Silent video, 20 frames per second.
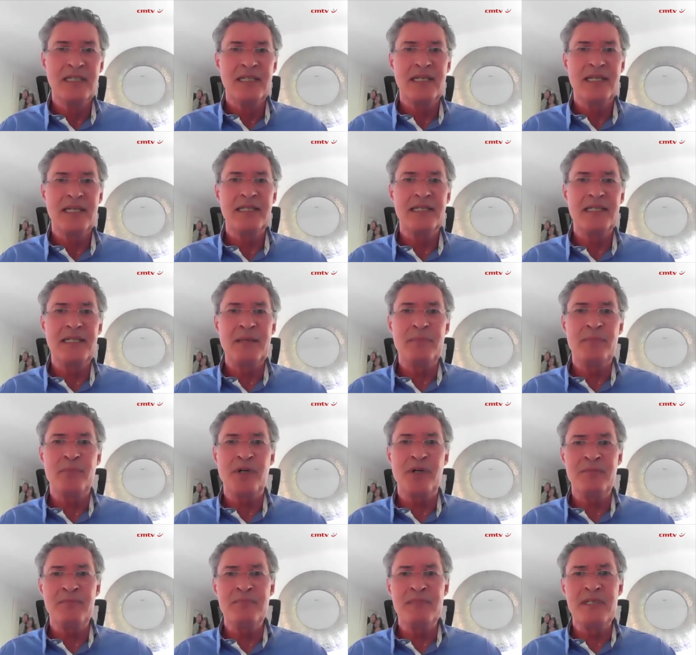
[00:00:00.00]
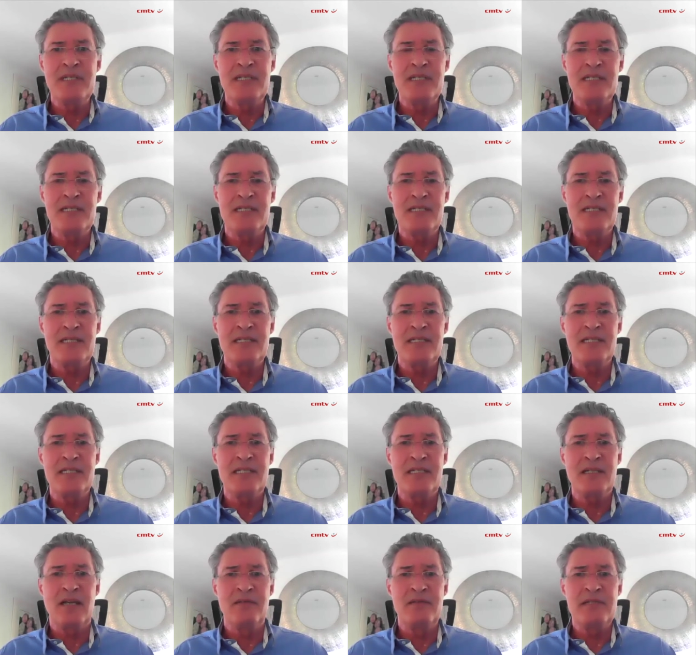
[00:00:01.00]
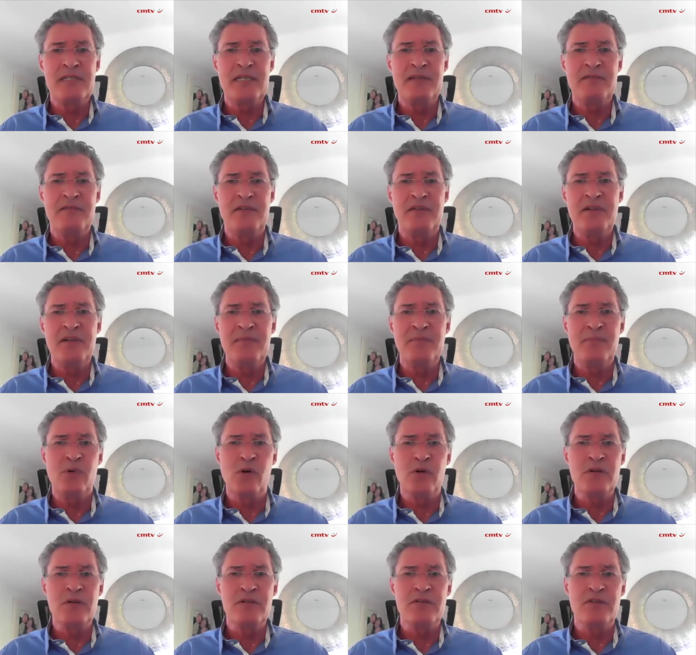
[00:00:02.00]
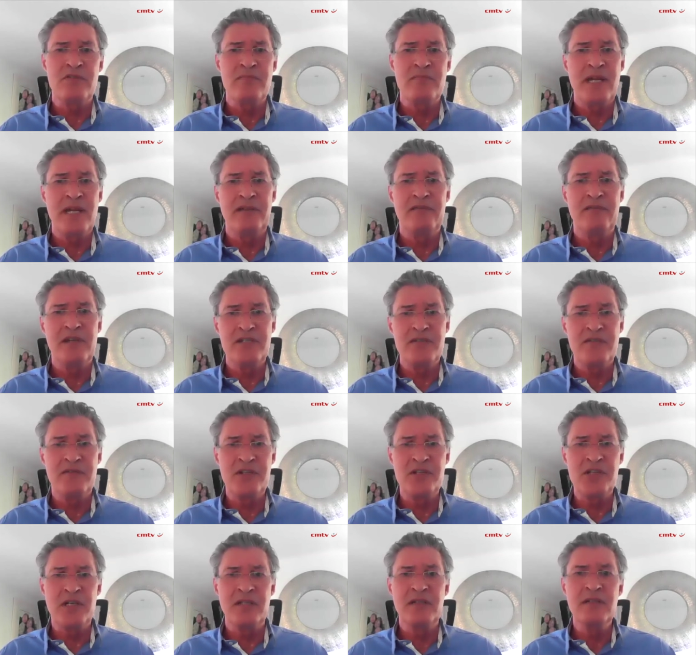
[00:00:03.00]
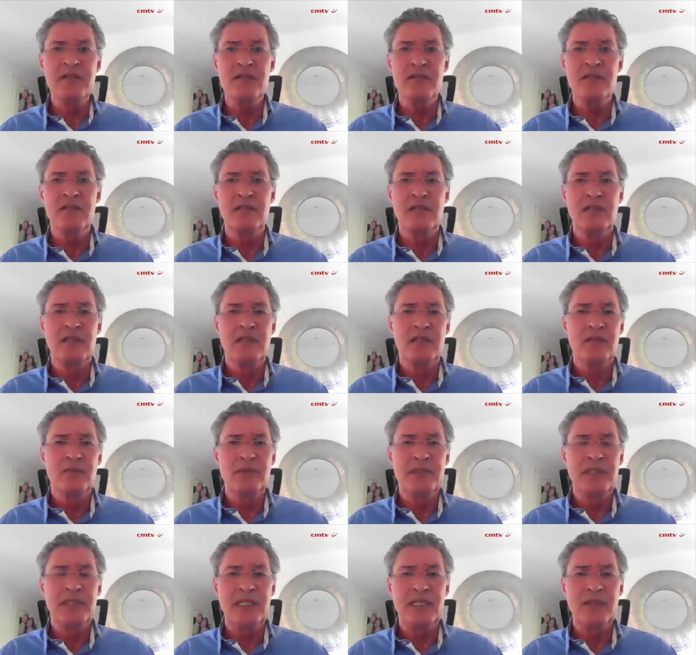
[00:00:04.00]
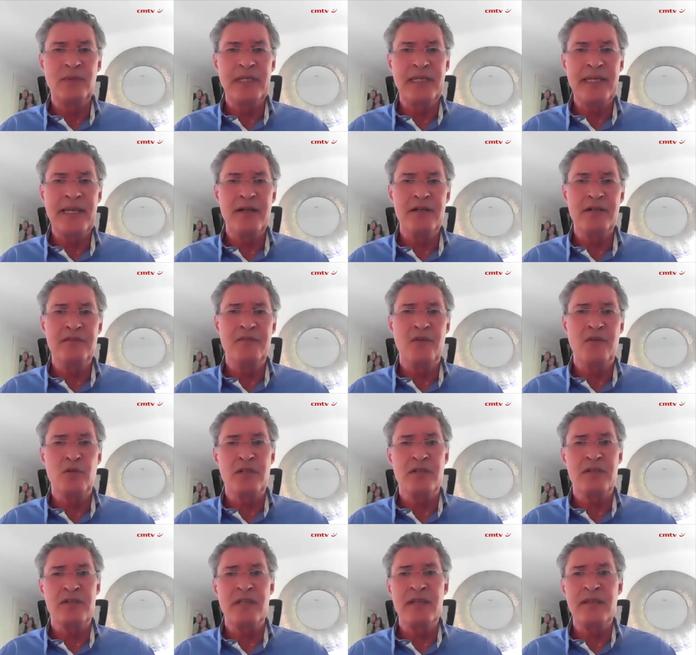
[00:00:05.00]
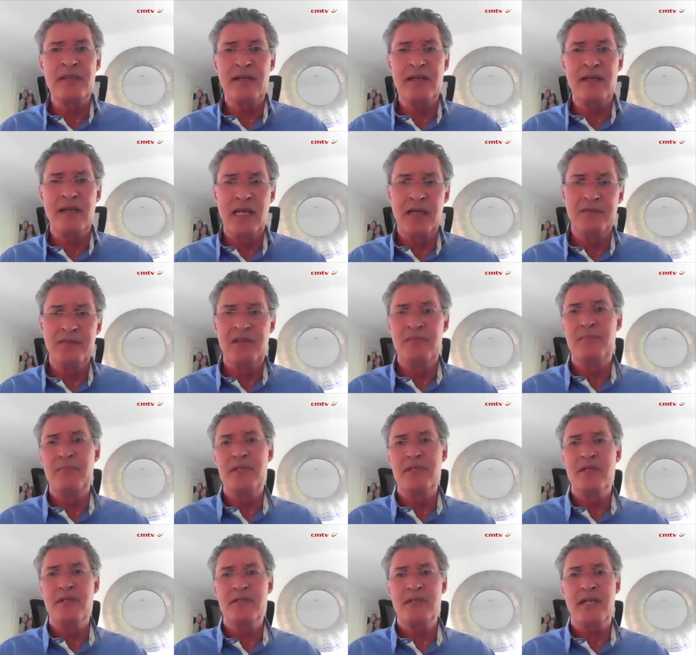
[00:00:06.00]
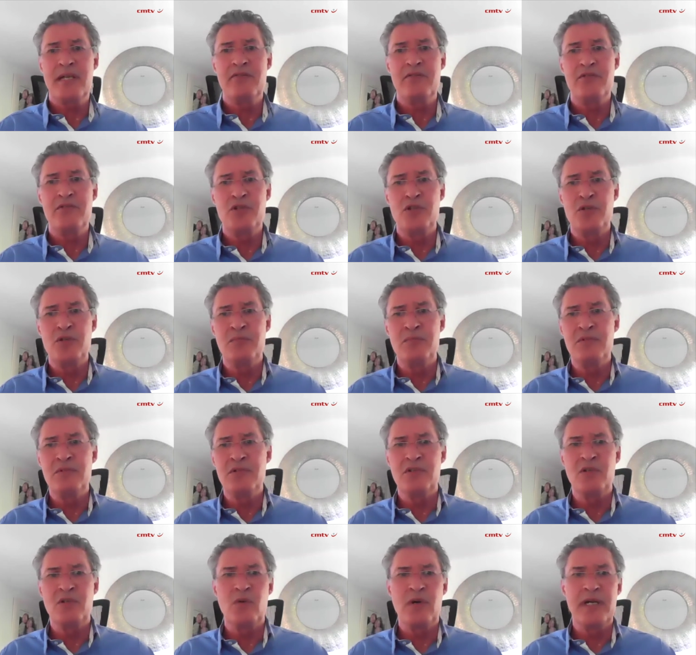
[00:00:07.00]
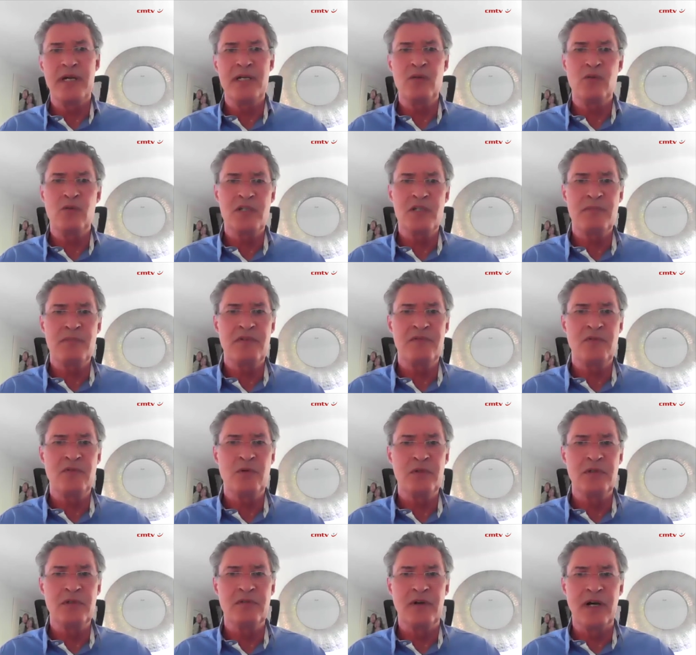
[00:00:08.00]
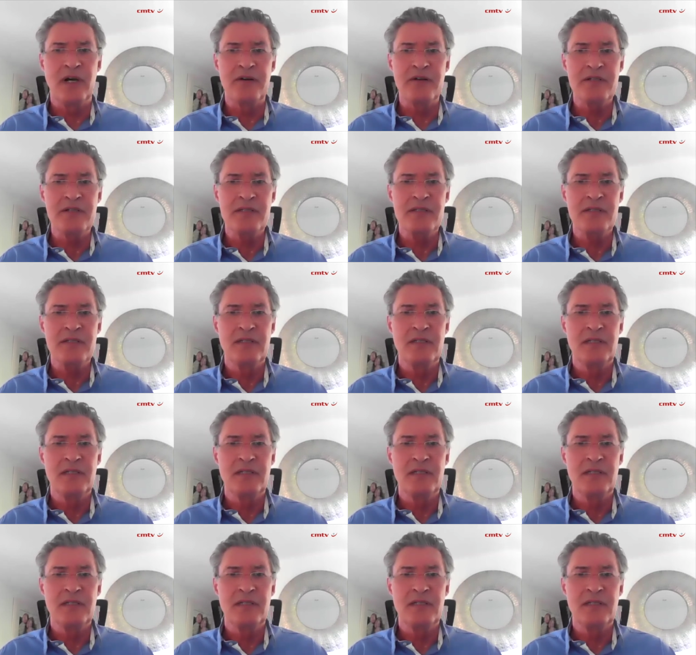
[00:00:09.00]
And the problem is it's obviously very important to remain vigilant. We can't afford to think that life and business can resume to the way it was before the virus.